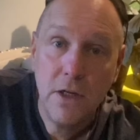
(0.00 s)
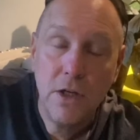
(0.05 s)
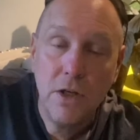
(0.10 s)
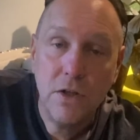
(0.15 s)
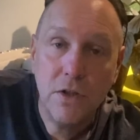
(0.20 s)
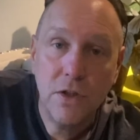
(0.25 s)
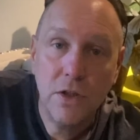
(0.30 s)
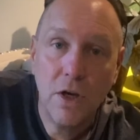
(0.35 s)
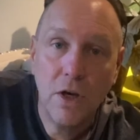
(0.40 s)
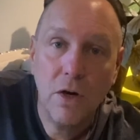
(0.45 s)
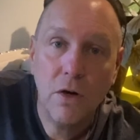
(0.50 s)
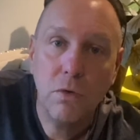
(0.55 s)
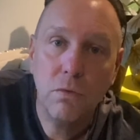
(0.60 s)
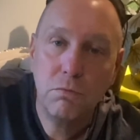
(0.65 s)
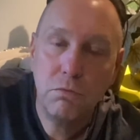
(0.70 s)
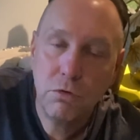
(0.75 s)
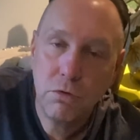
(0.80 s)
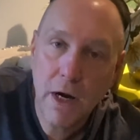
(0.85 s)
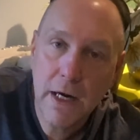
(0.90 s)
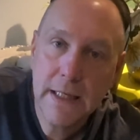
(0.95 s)
So
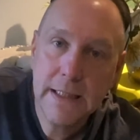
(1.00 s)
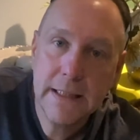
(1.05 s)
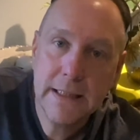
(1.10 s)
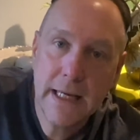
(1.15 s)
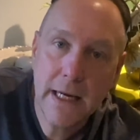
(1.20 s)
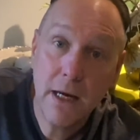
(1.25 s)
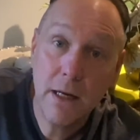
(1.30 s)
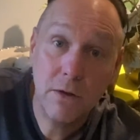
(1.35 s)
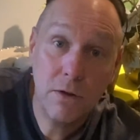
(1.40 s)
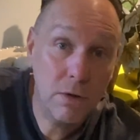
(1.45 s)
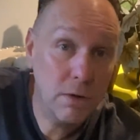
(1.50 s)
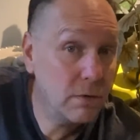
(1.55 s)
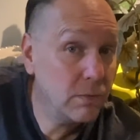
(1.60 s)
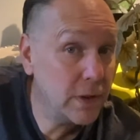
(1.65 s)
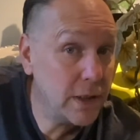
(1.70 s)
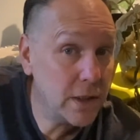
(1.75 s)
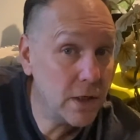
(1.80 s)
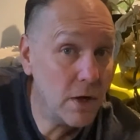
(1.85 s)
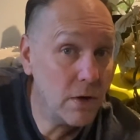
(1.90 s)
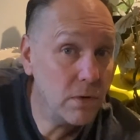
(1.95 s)
try to stay under
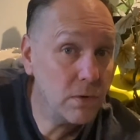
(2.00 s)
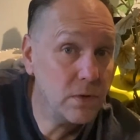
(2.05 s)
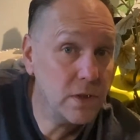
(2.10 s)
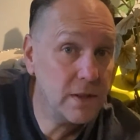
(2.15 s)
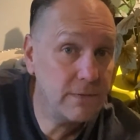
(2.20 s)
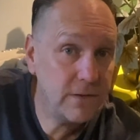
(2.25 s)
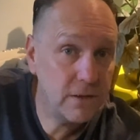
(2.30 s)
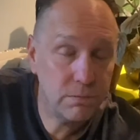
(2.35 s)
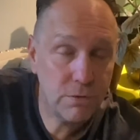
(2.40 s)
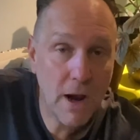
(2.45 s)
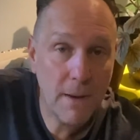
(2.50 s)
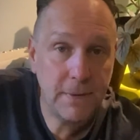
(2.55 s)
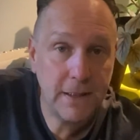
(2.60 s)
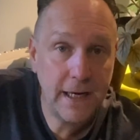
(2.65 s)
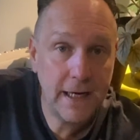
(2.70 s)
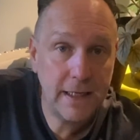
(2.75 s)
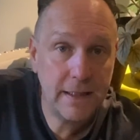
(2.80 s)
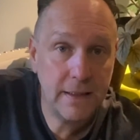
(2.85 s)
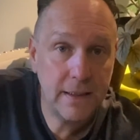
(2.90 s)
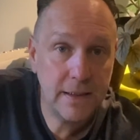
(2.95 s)
3 nodes if you're
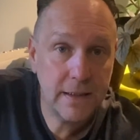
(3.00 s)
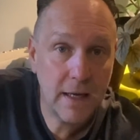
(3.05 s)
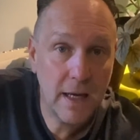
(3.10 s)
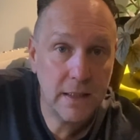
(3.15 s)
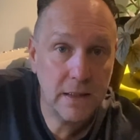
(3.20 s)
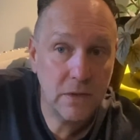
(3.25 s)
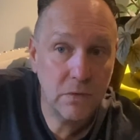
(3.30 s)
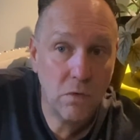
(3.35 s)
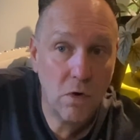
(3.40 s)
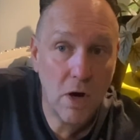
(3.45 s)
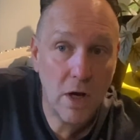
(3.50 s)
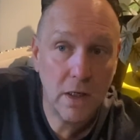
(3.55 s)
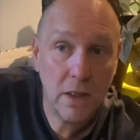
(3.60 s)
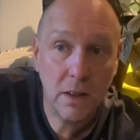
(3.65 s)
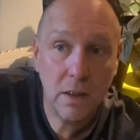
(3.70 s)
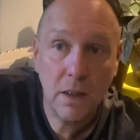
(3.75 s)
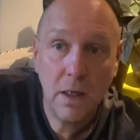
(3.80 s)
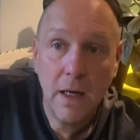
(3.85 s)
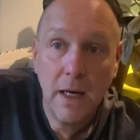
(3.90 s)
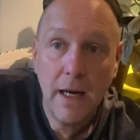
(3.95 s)
propagating these guys in
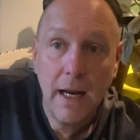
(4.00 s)
water.